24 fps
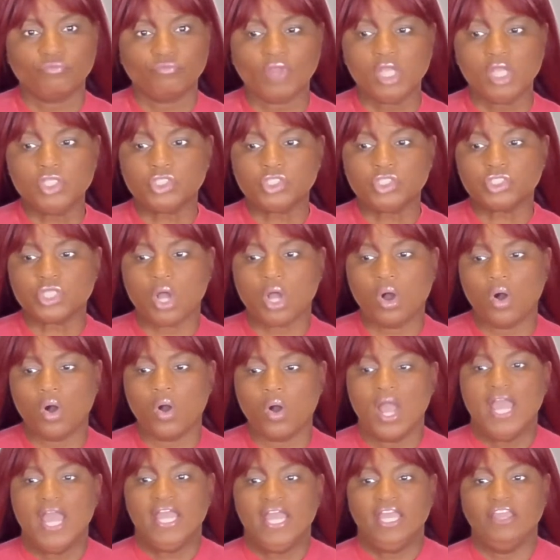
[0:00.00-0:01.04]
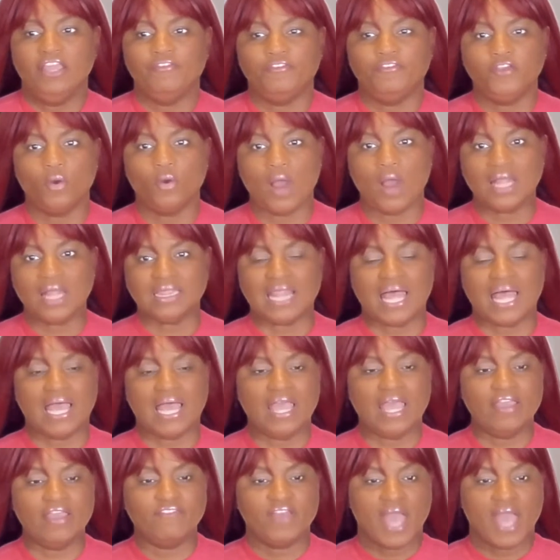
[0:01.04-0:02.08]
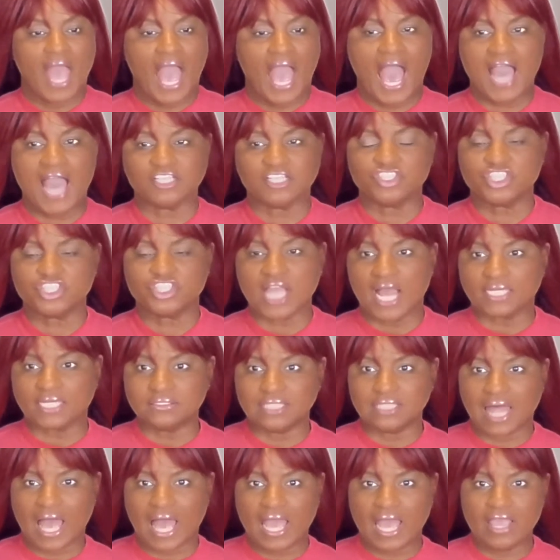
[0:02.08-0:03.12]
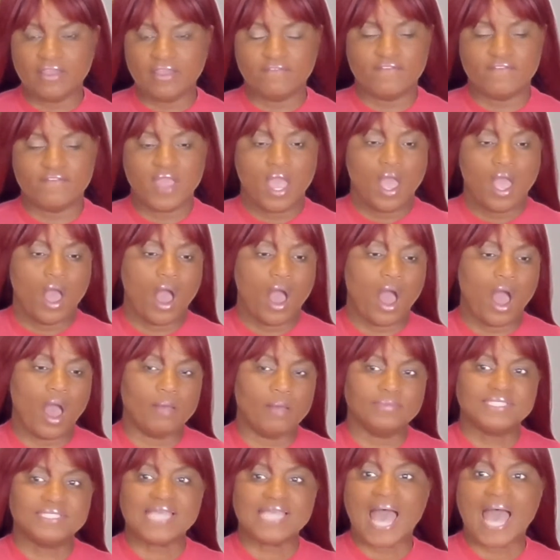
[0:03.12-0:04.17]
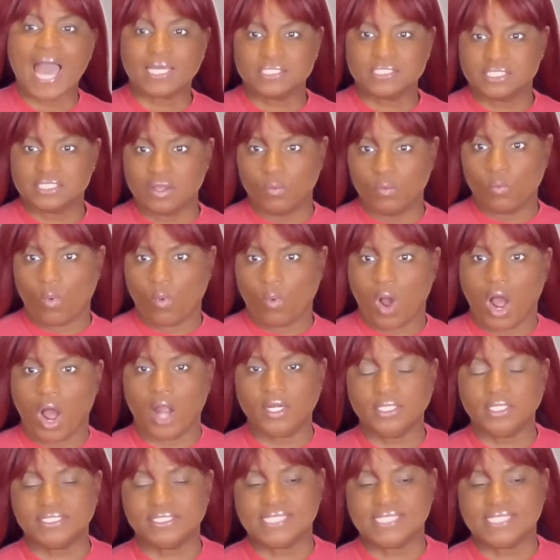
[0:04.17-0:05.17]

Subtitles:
So if you are live, hashtag live, tag someone